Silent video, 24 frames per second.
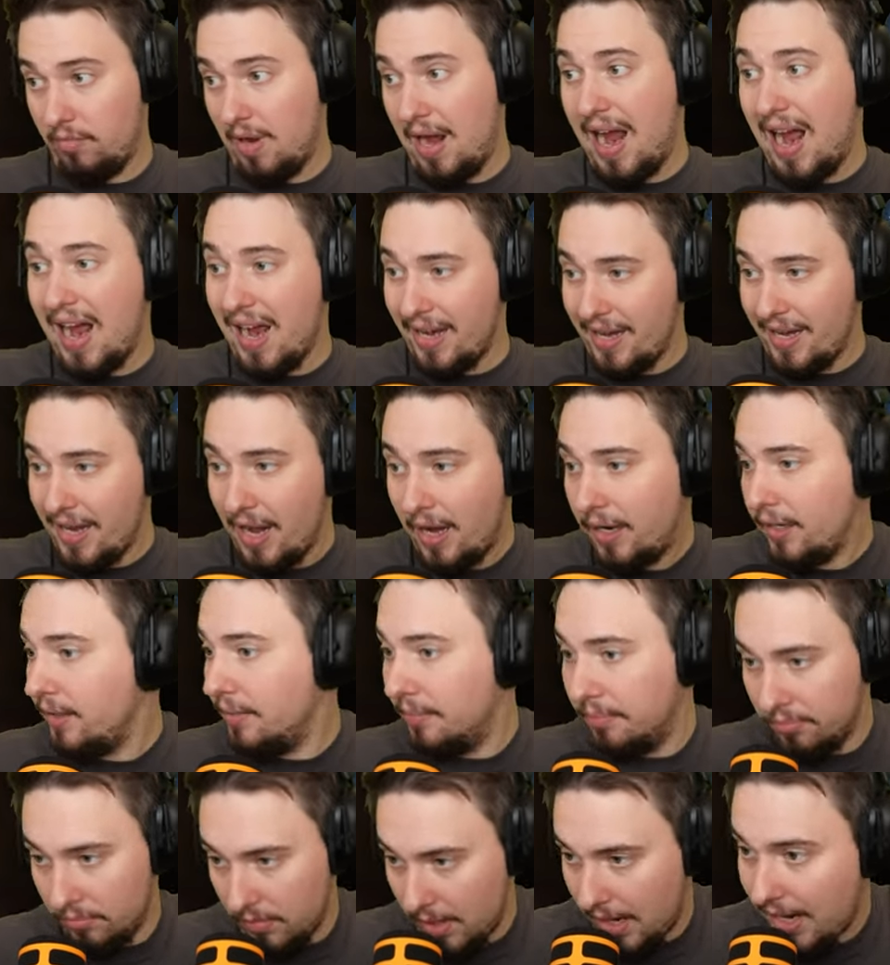I, I
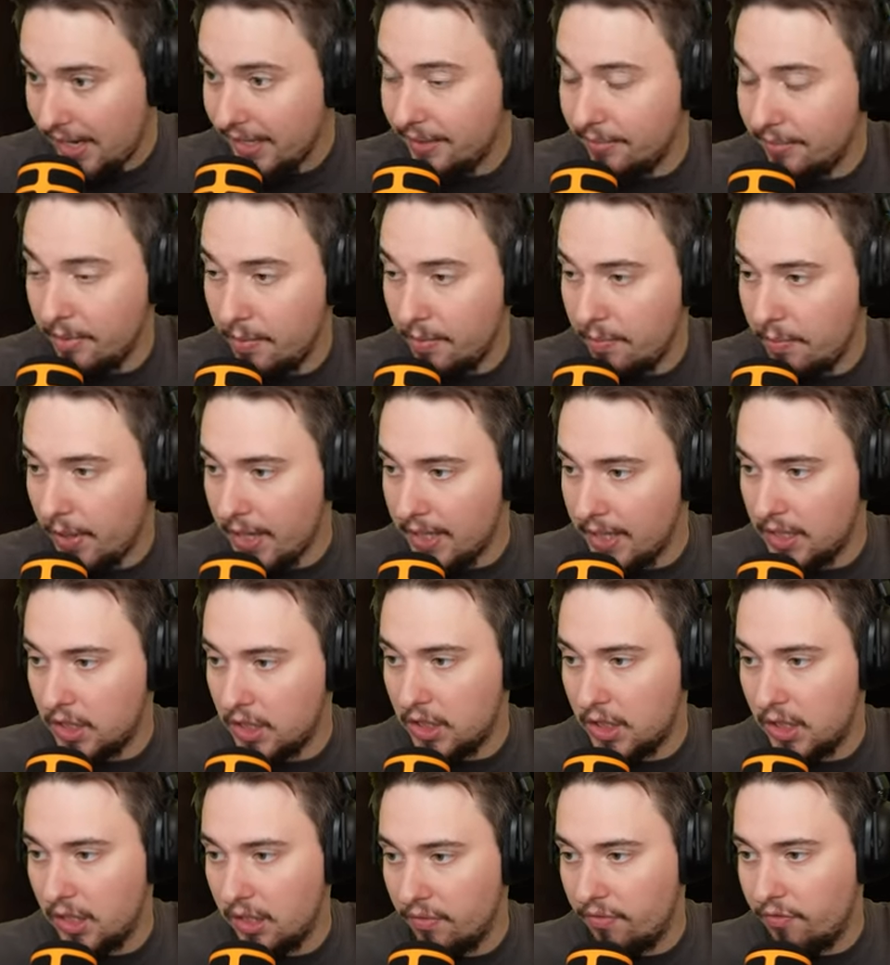am I am
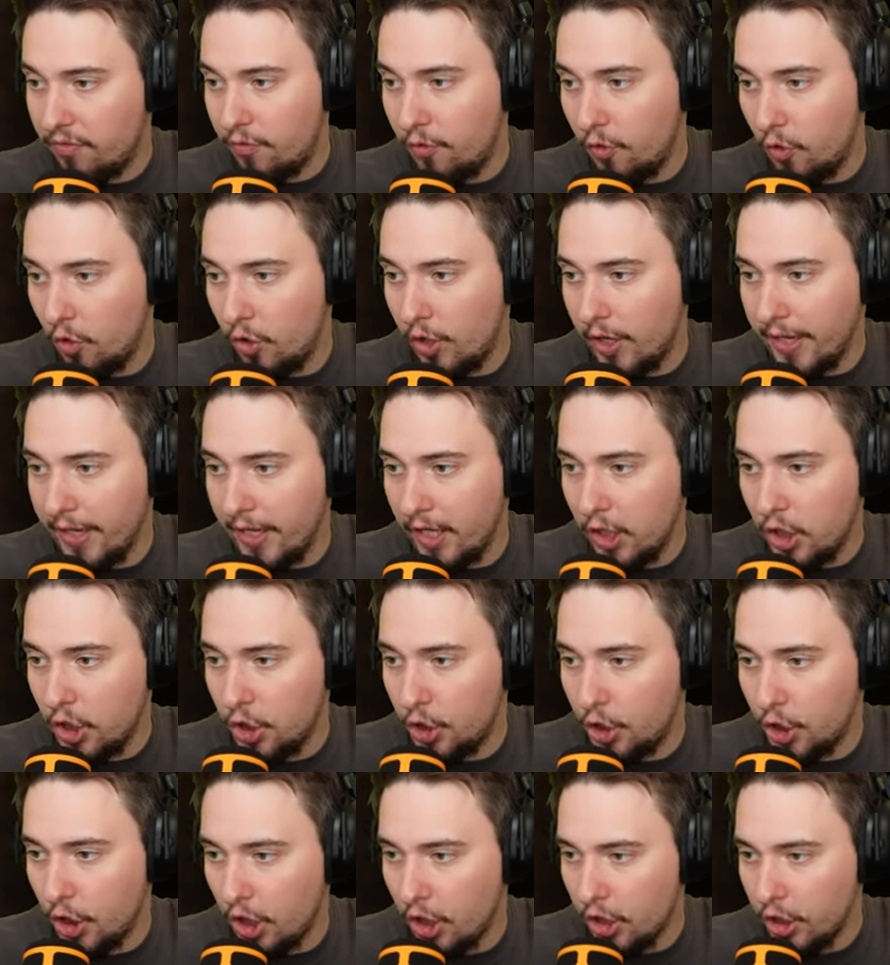impressed. For each
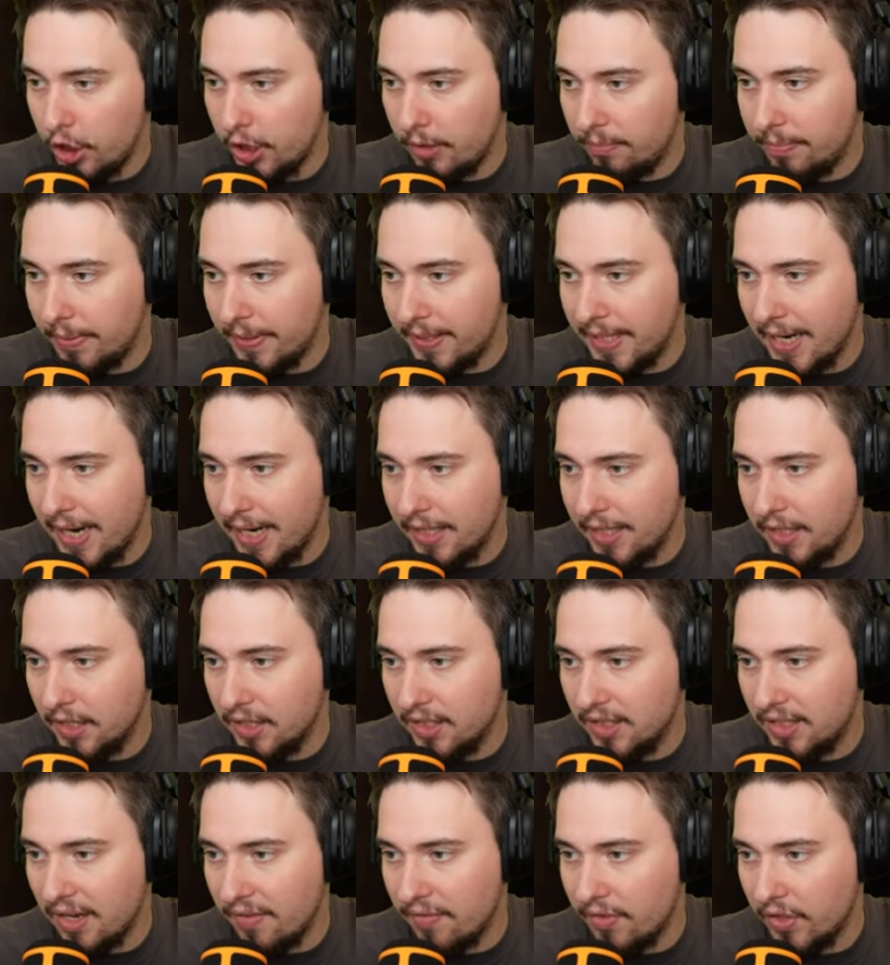charge jump attack deals
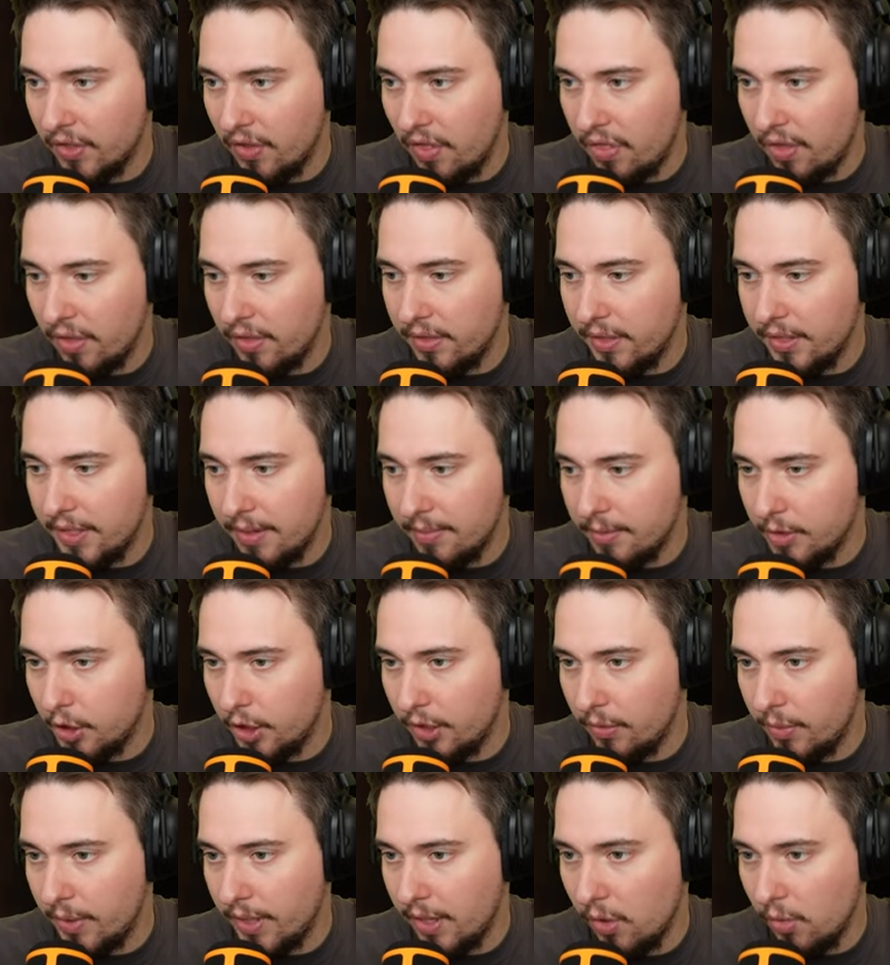7 thunder damage. Yeah,
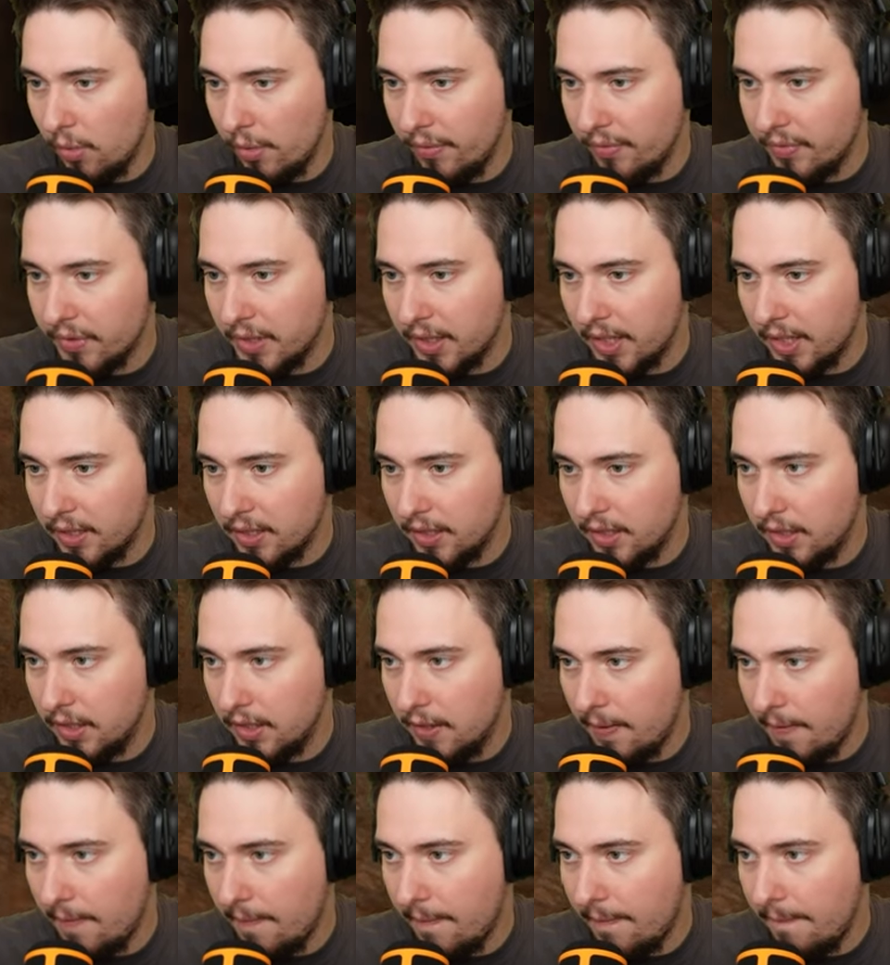we are going with that.
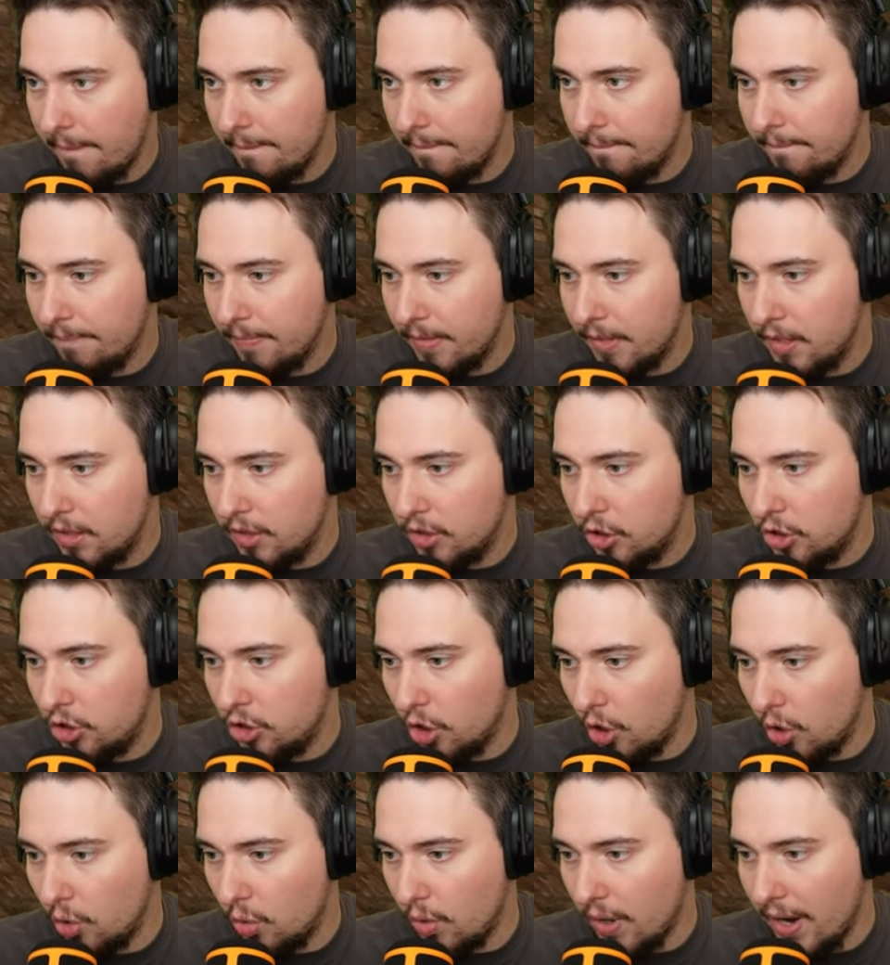
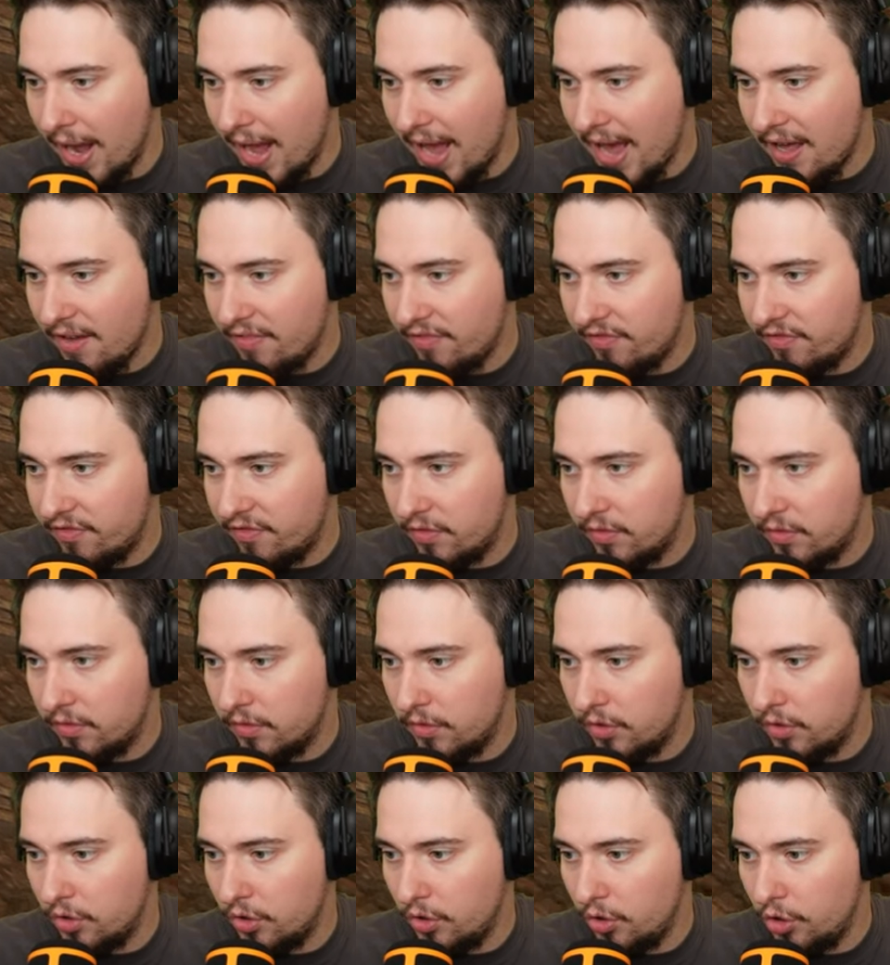So, F,
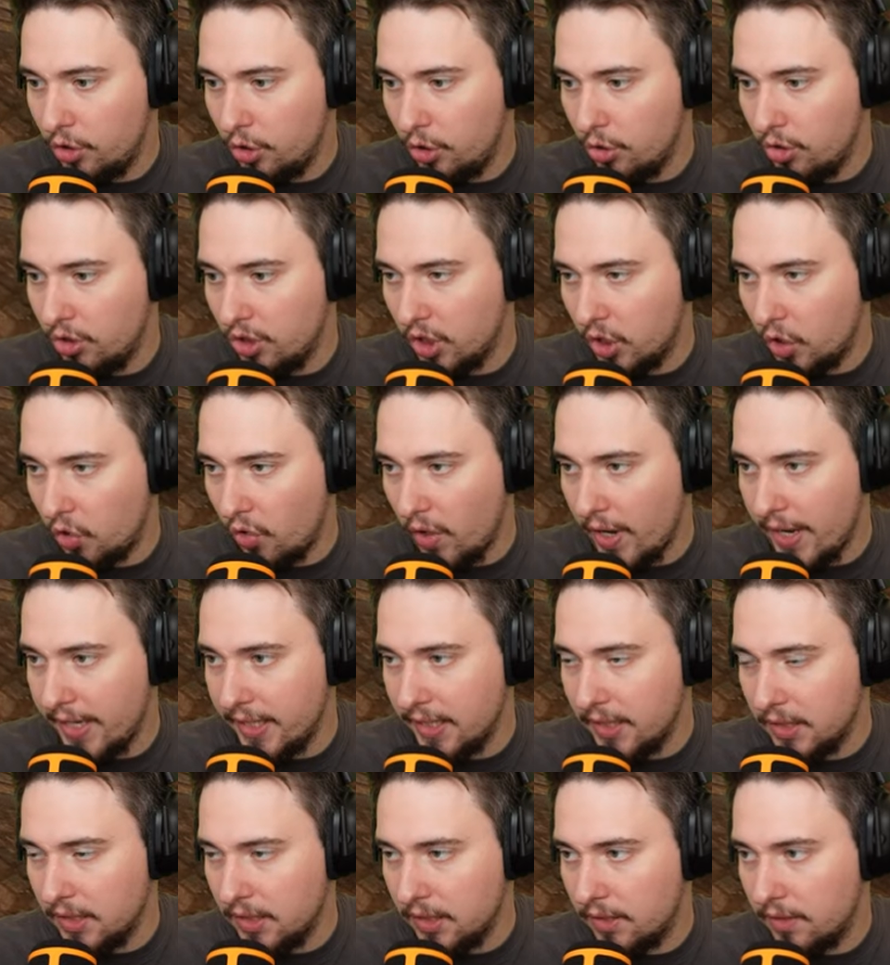use the crane.